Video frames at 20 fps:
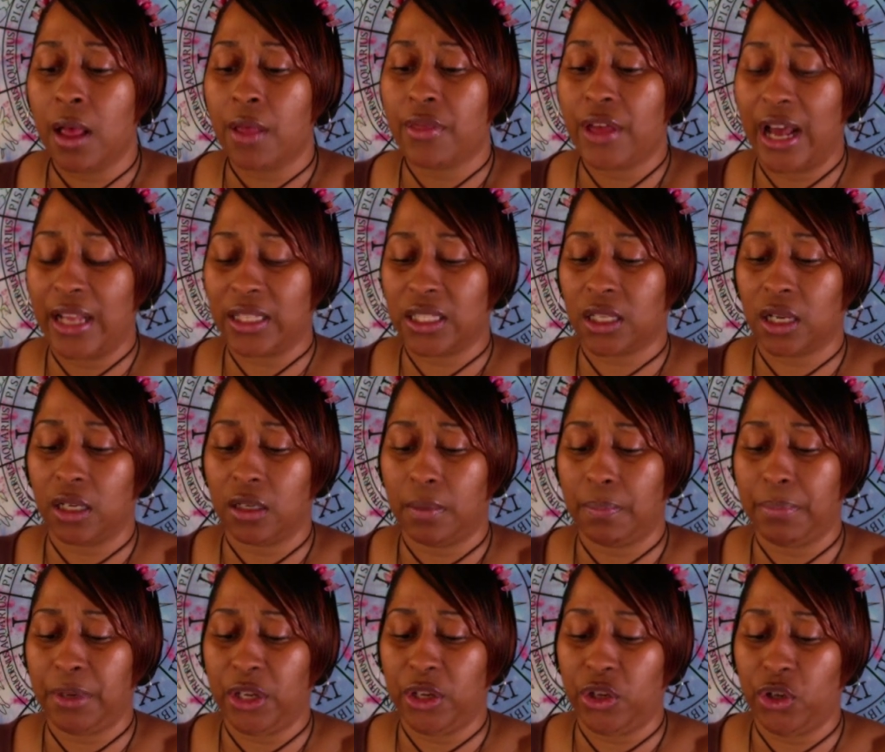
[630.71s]
That's going to
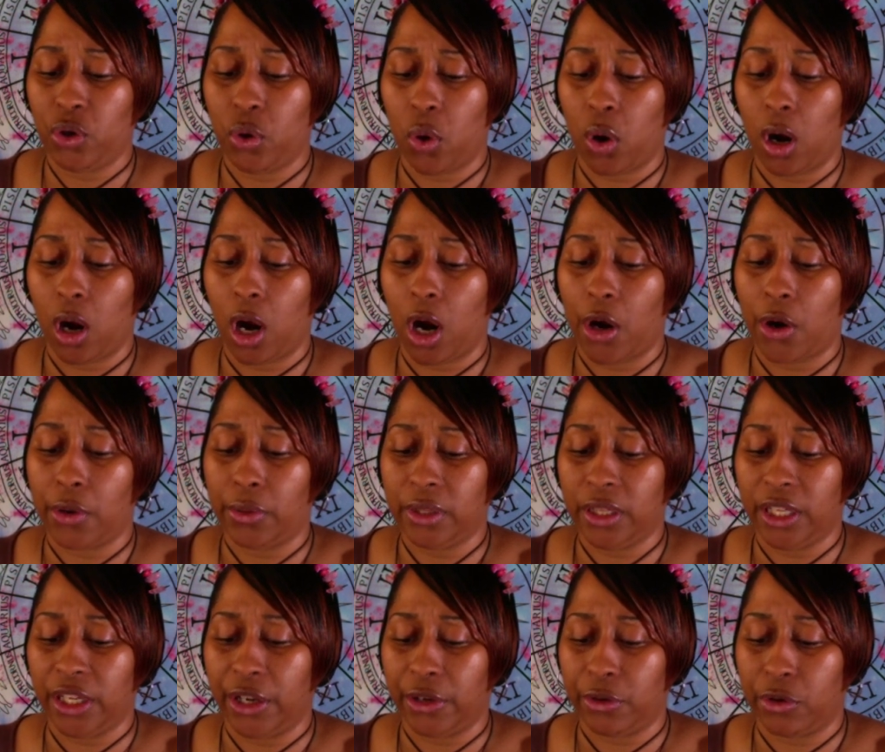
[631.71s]
be your earth
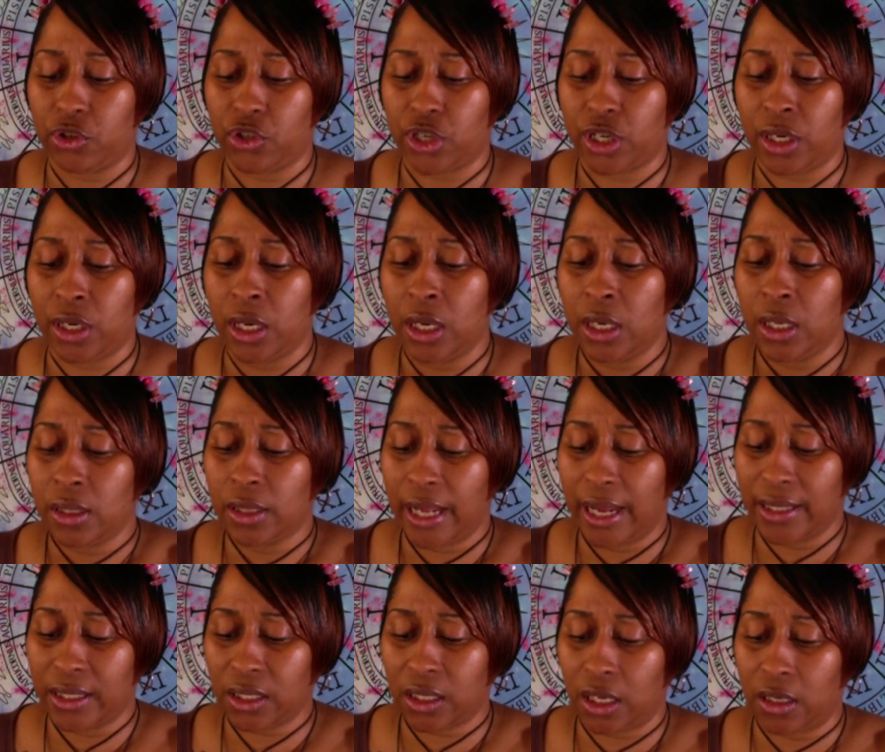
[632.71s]
energy.
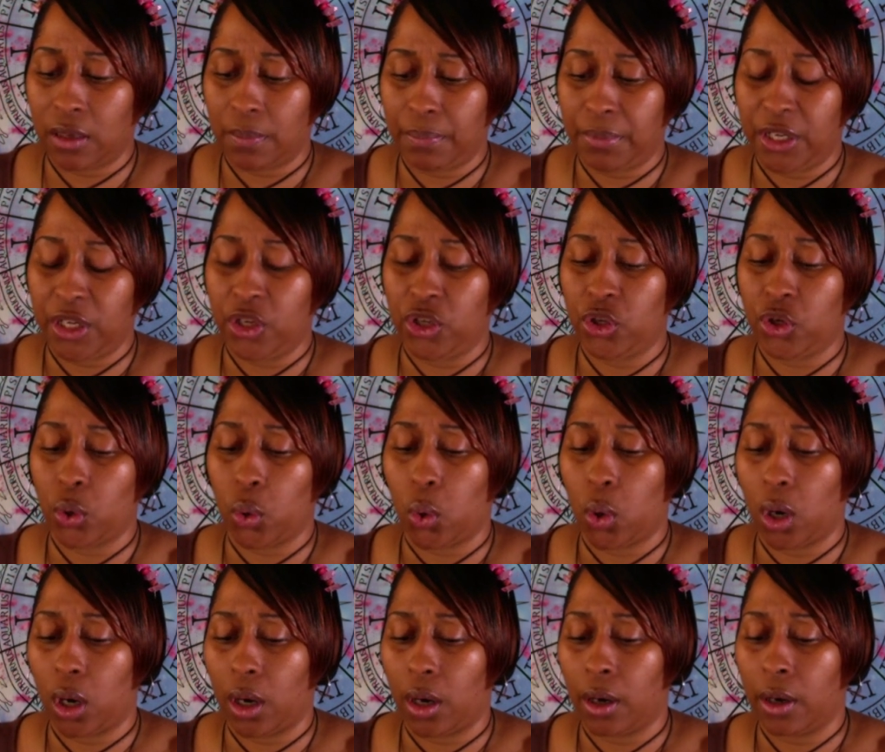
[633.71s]
That's going to be
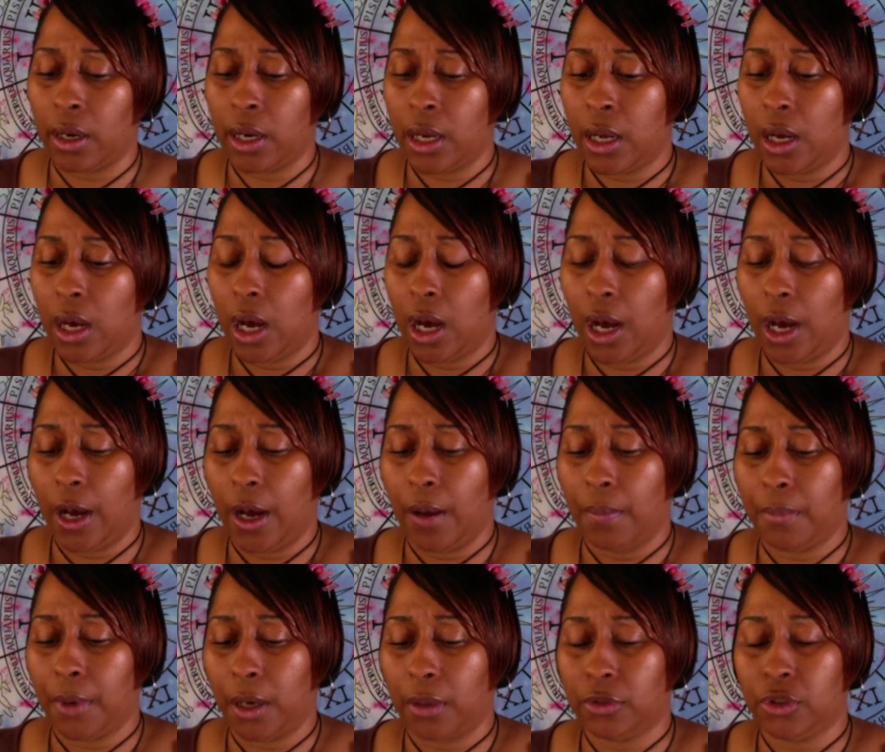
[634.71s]
your
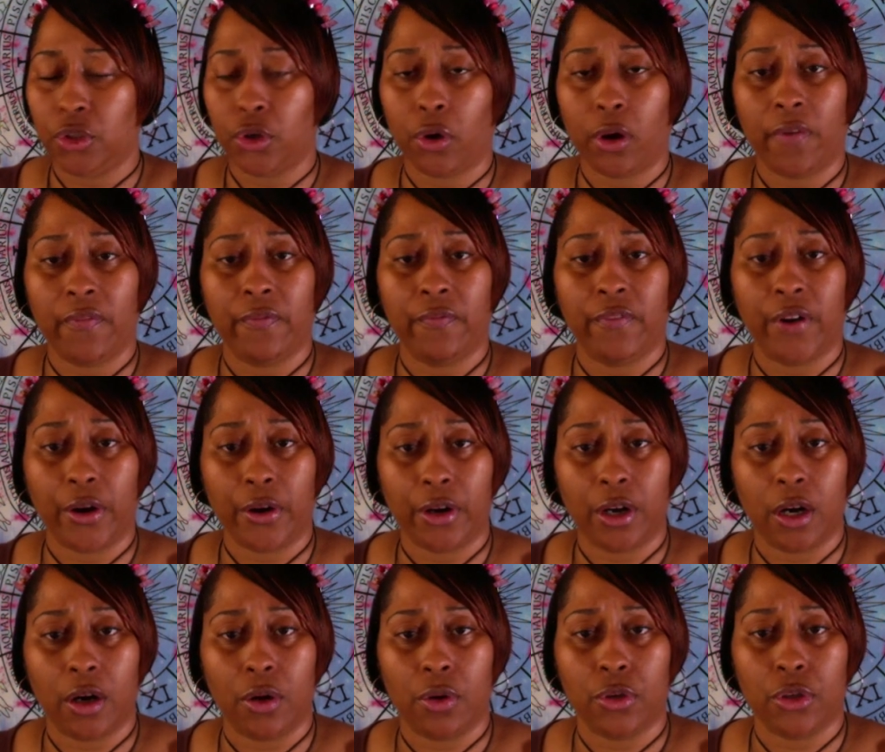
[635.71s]
um, your
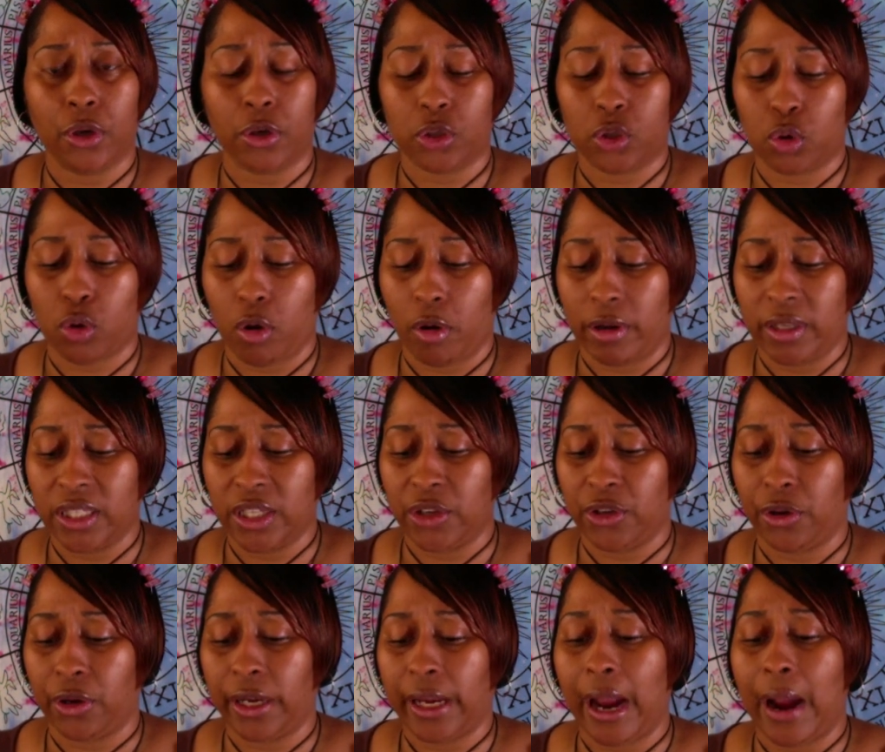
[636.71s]
Virgo, your Taurus, and
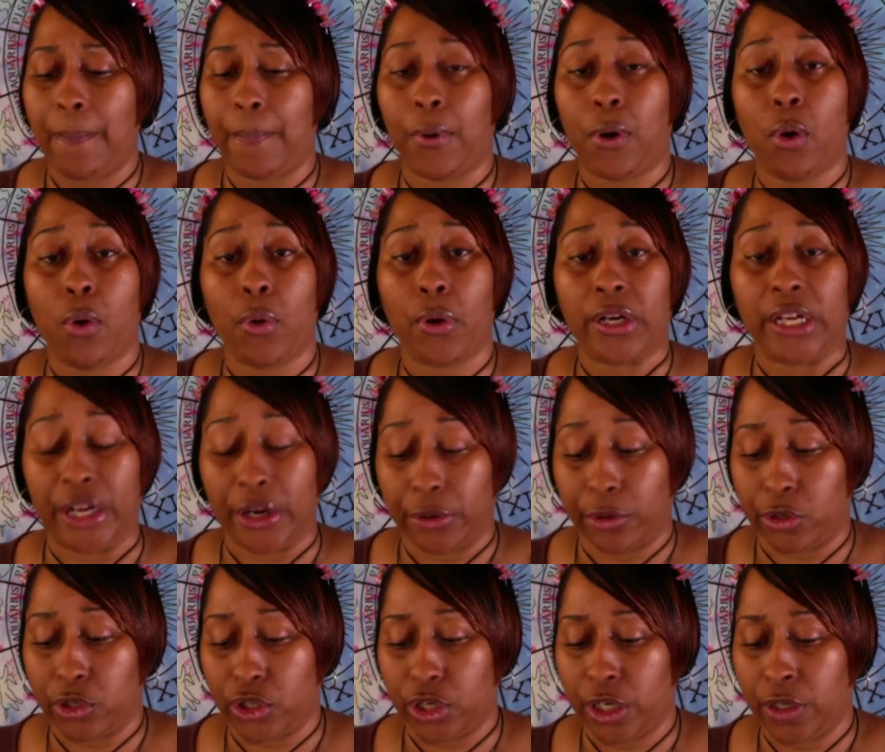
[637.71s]
your Capricorn
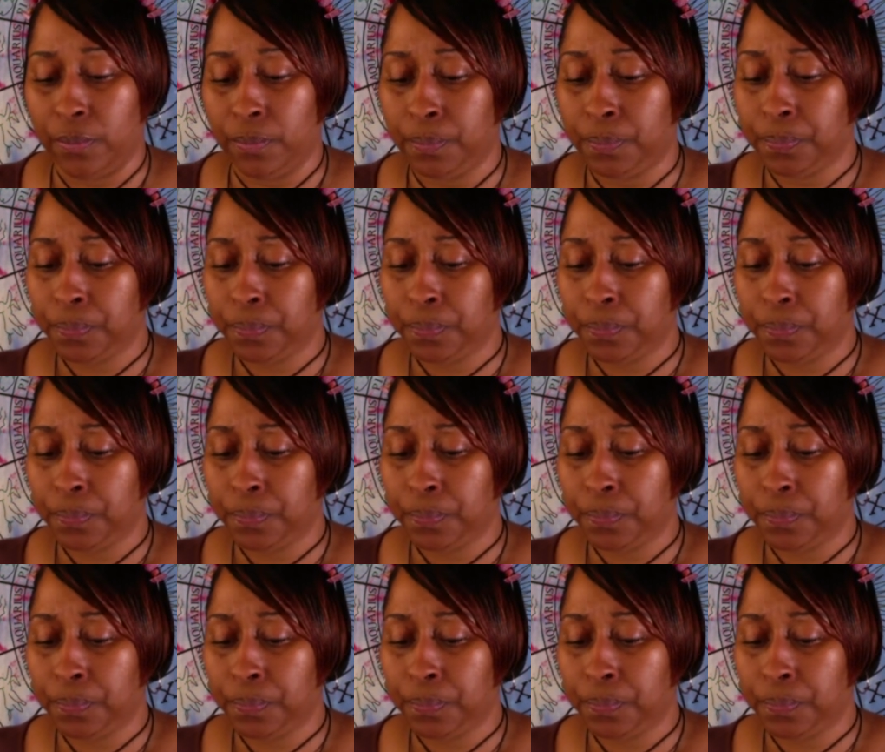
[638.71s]
energy.